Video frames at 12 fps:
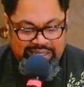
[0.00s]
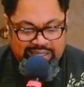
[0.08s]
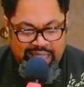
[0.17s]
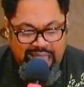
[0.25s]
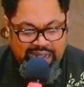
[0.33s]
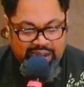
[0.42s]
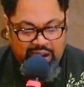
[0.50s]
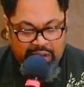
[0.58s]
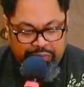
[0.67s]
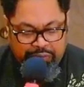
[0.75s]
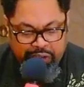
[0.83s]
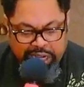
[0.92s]
that of
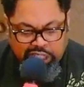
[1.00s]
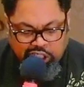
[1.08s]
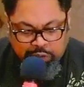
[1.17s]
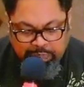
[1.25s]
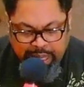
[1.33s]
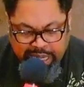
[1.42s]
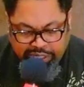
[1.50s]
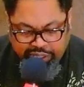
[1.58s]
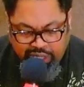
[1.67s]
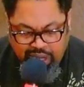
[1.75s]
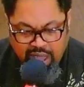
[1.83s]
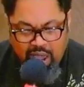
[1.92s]
free speech
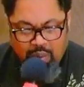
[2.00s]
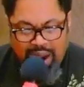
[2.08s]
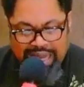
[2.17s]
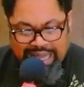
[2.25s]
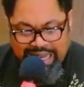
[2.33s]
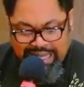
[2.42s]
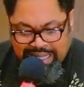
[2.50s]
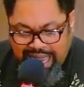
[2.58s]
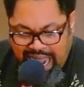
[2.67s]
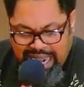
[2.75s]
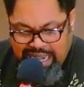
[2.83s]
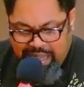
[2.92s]
while
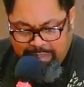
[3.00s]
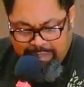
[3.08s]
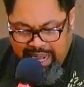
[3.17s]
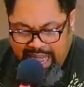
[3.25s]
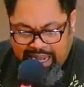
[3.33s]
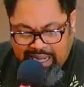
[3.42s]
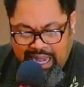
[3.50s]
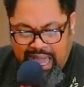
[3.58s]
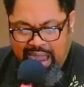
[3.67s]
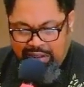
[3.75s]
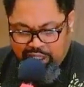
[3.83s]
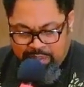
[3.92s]
indicting Black
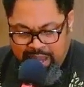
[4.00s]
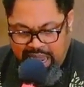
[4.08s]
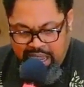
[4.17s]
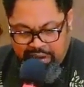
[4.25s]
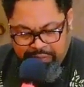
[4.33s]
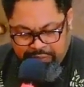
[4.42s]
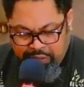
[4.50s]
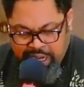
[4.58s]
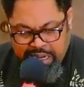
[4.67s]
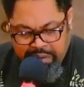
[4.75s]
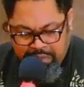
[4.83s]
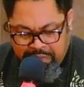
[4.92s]
Lives Matter of
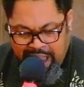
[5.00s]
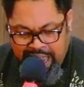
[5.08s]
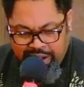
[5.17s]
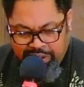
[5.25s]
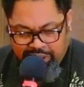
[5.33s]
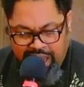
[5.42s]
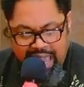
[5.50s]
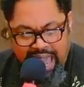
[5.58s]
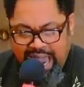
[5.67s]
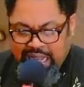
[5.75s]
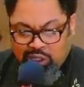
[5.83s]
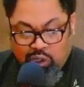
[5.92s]
freedom fighters
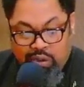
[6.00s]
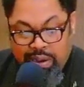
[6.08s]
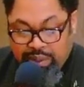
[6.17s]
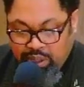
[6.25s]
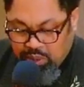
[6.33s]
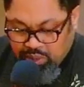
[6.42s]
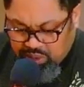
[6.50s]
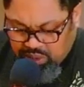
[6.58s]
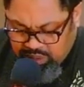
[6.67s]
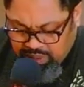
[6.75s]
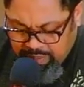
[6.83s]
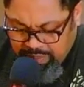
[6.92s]
as
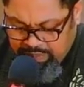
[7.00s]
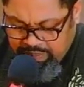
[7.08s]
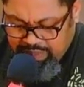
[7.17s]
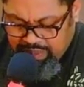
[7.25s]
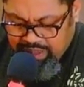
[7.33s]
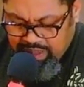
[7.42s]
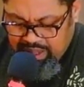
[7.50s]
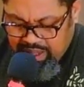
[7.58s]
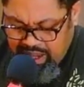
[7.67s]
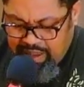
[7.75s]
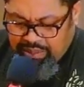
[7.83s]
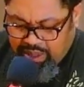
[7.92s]
criminals.
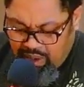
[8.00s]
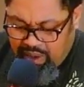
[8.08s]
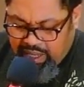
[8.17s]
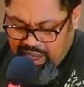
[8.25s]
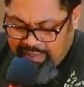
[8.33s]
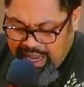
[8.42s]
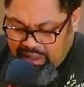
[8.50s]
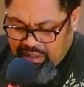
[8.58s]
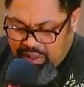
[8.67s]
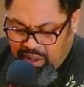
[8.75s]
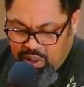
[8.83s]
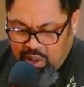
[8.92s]
I'm talking
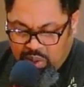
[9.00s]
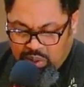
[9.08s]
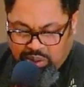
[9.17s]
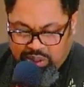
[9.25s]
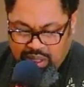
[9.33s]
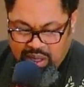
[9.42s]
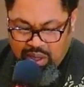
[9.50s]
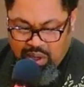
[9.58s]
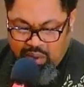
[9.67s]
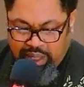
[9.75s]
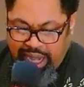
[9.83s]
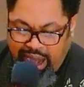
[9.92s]
about those
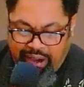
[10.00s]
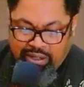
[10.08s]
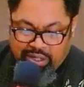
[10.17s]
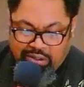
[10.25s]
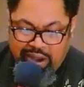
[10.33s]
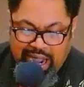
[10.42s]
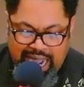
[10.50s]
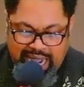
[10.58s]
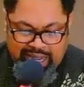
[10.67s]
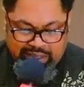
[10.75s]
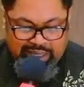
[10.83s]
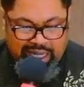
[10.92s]
who
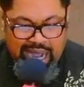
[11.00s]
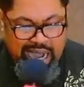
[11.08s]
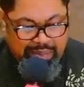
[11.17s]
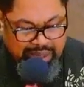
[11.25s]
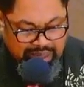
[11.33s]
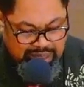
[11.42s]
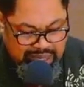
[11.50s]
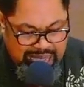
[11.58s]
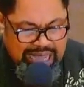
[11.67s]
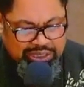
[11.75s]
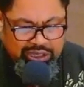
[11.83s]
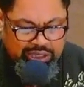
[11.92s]
characterized Kamala,
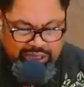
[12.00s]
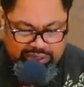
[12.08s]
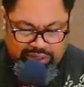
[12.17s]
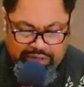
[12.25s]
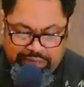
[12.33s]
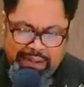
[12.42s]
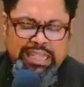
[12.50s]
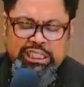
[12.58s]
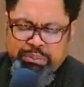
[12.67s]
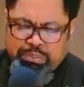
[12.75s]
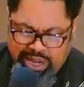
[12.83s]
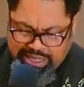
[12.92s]
our sister,
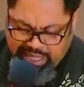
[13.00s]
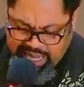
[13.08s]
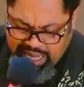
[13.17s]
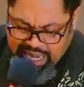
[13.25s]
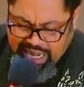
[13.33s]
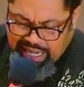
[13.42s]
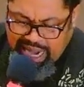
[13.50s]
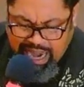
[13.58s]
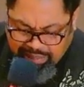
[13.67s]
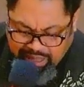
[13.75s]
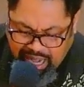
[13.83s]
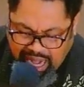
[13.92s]
Vice President
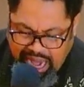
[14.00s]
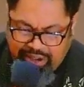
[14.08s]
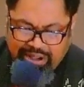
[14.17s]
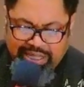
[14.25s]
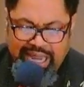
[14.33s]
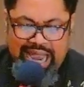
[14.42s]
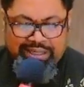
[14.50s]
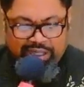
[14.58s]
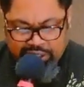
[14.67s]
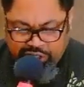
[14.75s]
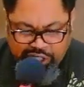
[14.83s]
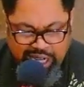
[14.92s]
Kamala Harris, as
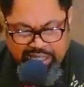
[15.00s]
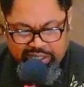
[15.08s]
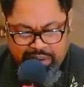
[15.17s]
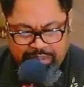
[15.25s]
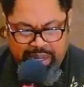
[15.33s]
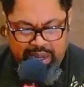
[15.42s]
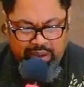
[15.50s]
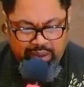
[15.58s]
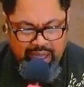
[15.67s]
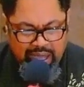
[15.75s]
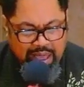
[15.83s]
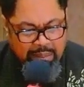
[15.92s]
a
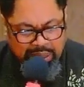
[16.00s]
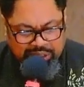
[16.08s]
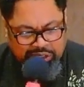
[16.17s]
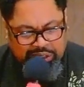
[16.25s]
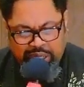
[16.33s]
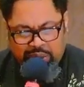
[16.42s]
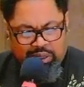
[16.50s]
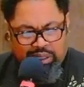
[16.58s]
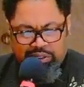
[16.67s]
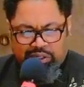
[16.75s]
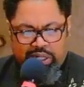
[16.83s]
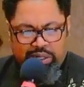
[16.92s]
Jezebel, but still
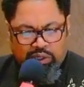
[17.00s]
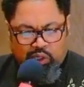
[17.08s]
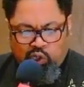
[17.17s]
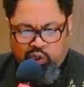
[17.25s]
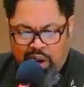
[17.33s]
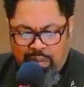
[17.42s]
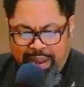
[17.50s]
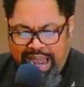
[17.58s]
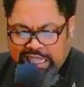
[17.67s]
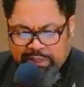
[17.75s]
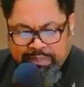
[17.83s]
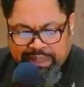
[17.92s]
consider Trump
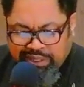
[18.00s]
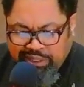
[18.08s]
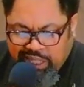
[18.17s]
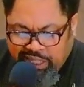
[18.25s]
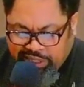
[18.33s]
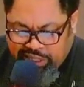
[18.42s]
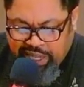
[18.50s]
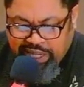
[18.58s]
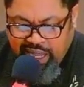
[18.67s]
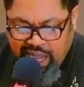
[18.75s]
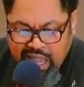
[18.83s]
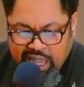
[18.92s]
as possessing
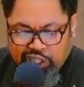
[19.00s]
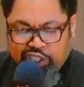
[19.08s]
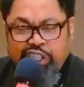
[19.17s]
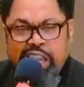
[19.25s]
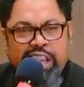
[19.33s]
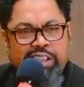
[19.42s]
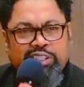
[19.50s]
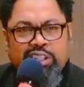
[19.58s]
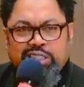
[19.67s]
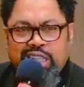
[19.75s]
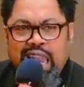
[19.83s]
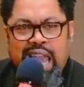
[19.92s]

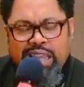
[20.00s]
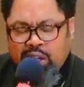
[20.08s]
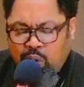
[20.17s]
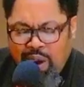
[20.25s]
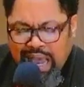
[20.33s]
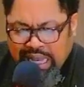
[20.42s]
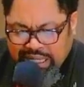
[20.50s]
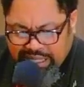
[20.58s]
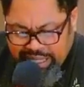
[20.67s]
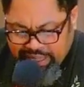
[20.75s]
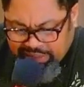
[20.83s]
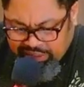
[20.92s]
Jesus like
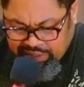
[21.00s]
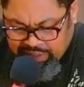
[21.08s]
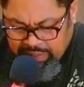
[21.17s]
qualities.